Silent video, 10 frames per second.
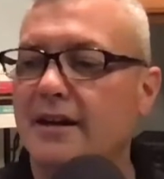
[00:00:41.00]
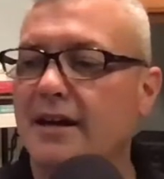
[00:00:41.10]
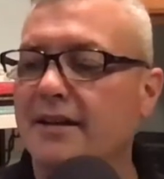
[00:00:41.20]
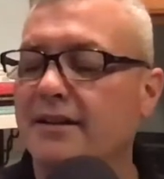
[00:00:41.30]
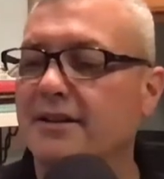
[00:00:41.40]

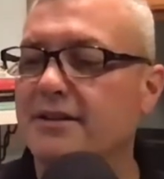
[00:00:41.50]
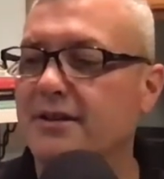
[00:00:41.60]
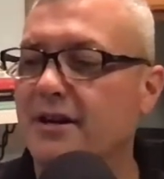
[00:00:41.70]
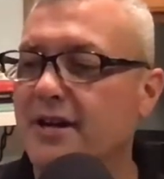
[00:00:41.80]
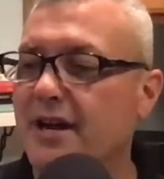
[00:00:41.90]
I'd like to
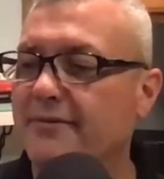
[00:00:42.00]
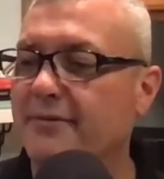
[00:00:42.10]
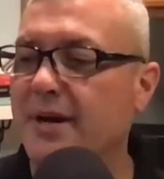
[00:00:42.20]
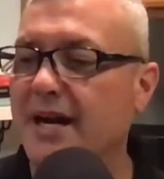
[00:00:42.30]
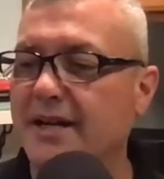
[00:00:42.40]
start off
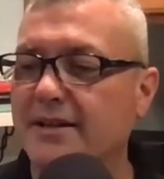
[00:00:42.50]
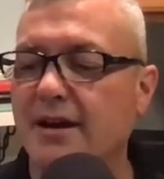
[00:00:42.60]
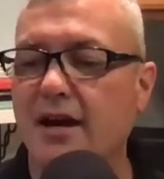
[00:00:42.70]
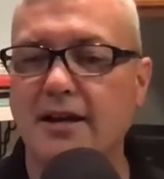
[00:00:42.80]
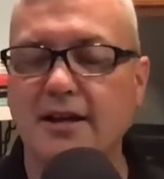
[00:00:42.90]
by
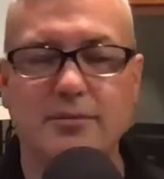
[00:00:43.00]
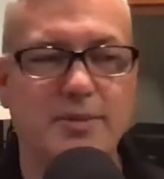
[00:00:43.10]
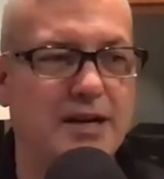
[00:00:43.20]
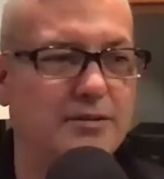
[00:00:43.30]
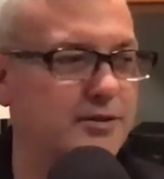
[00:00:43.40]
talking
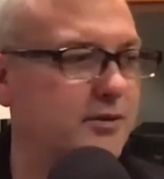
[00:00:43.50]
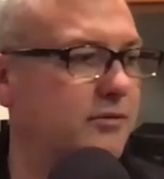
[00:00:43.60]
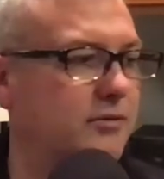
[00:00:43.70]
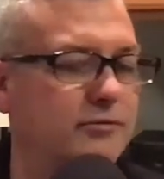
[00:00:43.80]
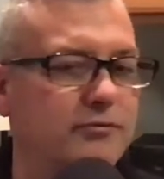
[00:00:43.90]
about
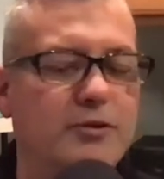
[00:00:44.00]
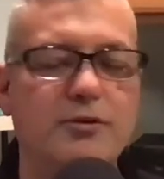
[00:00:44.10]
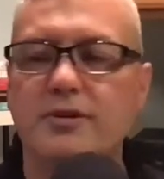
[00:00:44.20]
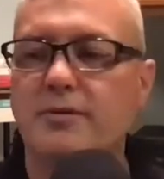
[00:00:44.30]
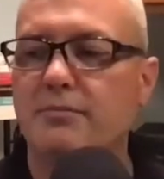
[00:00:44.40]

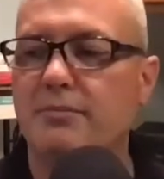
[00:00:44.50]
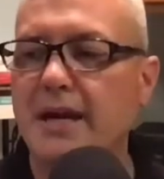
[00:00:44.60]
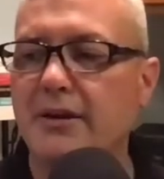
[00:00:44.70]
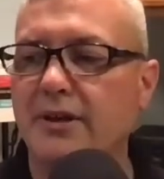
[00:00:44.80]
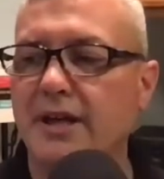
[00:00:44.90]
Ruth
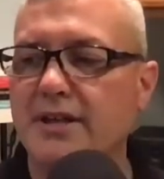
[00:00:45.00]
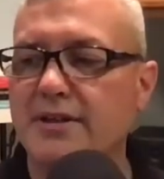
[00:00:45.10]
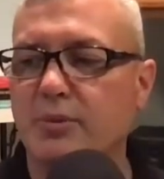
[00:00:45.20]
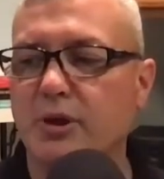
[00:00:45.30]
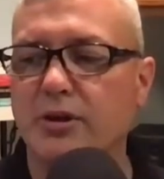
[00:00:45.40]
Bader
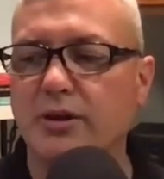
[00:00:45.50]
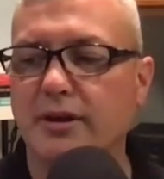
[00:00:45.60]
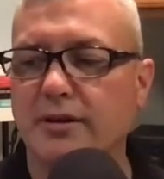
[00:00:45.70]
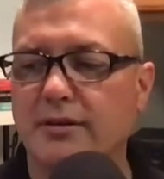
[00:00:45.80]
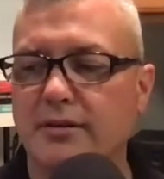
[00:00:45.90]
Ginsburg
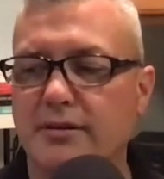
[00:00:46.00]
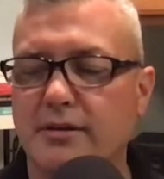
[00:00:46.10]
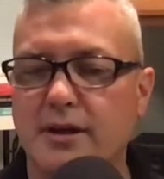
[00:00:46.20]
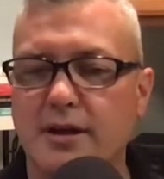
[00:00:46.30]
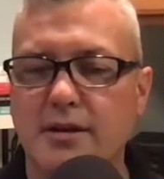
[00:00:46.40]

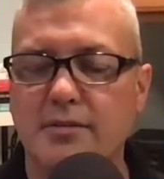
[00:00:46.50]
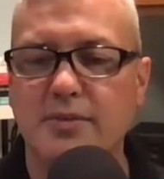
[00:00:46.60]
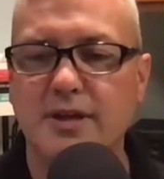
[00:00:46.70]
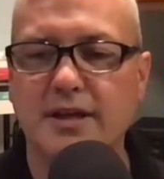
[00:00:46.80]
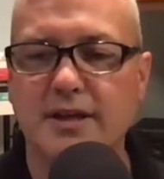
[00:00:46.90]

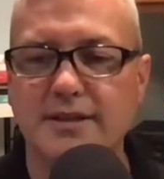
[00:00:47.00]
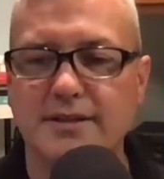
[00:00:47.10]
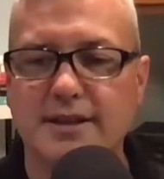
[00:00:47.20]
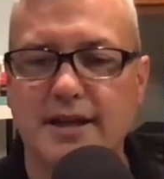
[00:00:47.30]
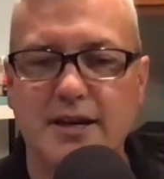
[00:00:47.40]

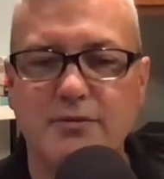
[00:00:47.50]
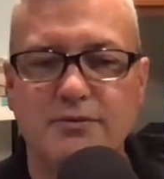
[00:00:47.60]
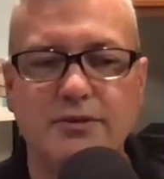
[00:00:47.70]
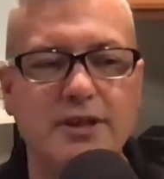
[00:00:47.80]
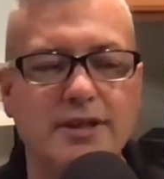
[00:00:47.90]
because I was
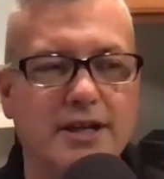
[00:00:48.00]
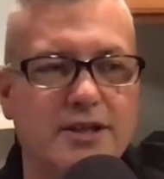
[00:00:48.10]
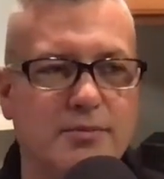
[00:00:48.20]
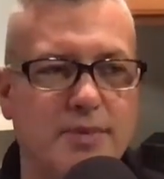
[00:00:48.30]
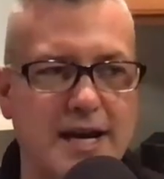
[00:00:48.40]
really
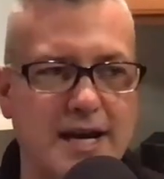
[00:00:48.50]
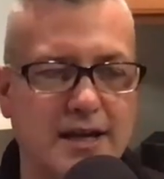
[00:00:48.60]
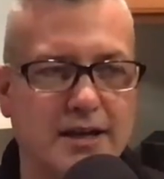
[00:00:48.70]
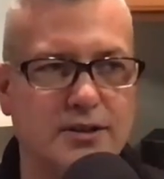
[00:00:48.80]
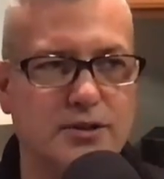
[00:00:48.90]
touched by
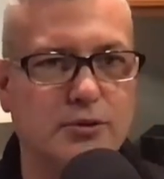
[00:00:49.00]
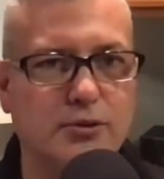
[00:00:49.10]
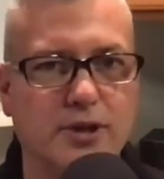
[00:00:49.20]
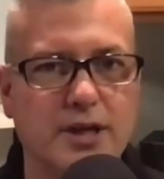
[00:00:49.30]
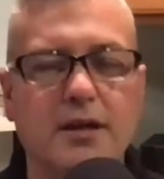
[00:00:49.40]
a
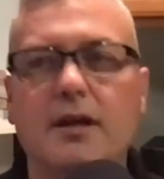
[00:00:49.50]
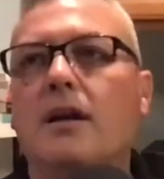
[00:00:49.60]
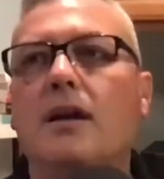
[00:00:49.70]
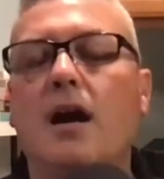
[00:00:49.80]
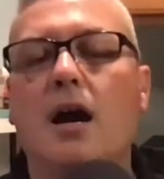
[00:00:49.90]
story
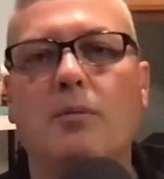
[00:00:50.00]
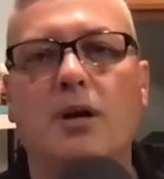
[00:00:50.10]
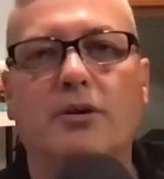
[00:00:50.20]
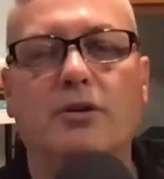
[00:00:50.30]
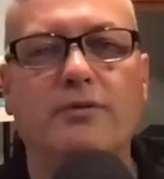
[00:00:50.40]

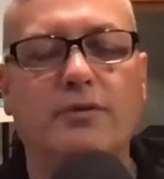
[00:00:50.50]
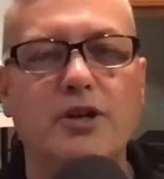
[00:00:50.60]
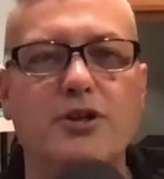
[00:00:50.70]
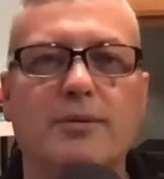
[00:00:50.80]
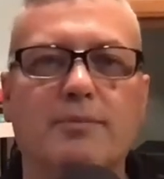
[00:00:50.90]
about her
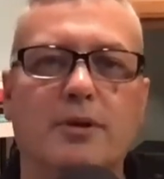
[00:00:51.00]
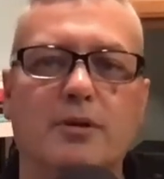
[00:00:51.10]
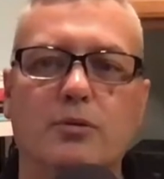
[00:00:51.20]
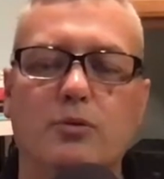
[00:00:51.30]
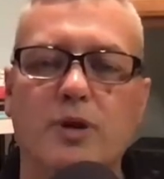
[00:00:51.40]
friendship
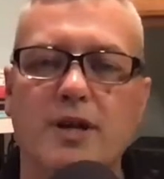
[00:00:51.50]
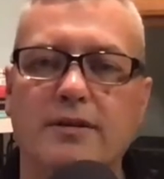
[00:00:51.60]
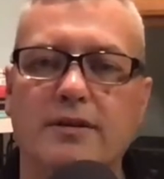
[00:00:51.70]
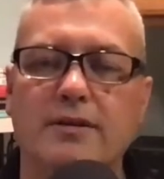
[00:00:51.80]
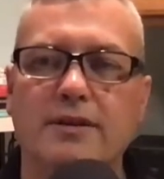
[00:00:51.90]

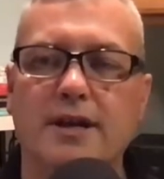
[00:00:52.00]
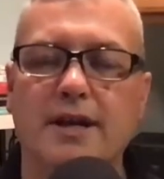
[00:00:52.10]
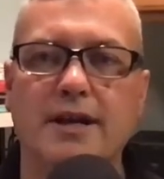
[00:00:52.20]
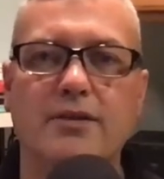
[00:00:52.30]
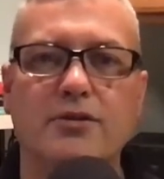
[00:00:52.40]
with
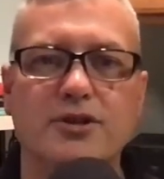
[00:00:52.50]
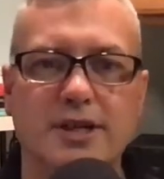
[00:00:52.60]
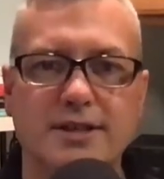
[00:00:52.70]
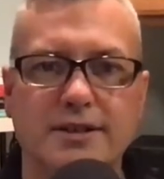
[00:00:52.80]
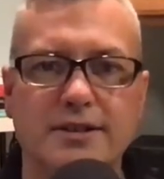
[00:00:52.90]
another
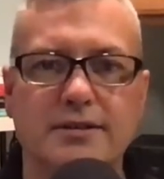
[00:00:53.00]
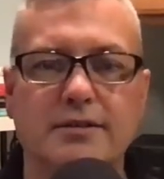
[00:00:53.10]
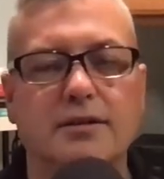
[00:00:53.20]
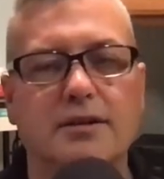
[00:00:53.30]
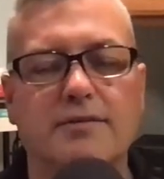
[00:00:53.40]
justice
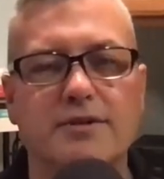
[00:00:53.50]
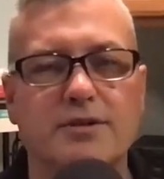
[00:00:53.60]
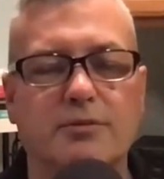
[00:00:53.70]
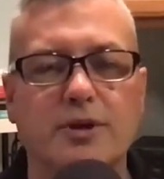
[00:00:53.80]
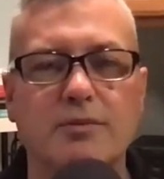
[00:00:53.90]
of the
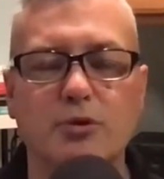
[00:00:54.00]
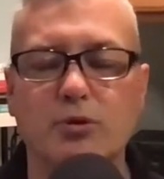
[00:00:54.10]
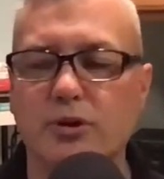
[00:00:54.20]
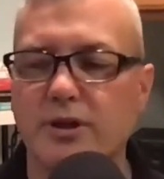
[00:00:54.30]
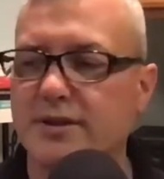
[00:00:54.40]
Supreme
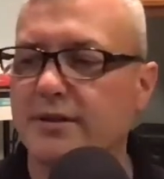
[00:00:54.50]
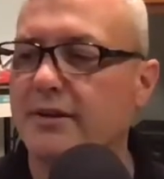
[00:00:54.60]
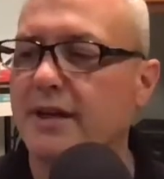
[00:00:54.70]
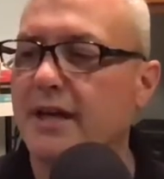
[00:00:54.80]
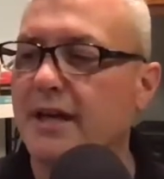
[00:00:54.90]
Court,
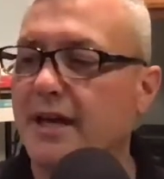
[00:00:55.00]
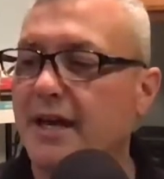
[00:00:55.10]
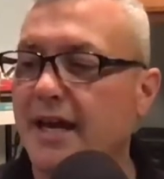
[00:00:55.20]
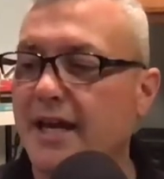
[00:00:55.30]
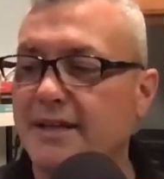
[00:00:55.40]

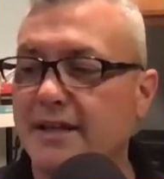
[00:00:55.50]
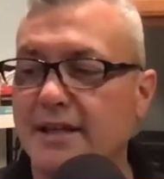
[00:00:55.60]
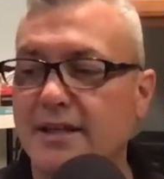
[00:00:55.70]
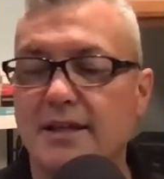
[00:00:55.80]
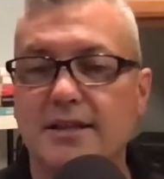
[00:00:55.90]

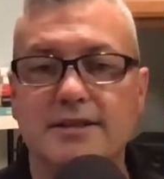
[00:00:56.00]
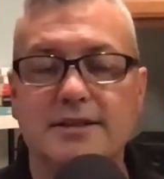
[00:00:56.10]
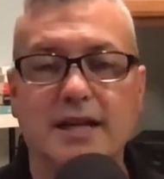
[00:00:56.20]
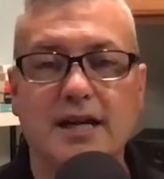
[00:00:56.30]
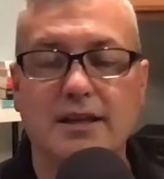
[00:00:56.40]
Antonin
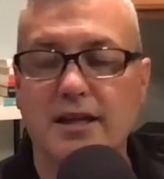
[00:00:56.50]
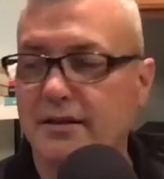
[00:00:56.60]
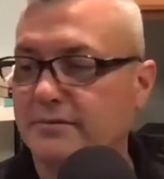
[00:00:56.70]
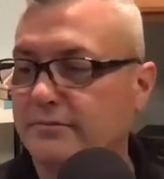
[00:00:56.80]
Scalia.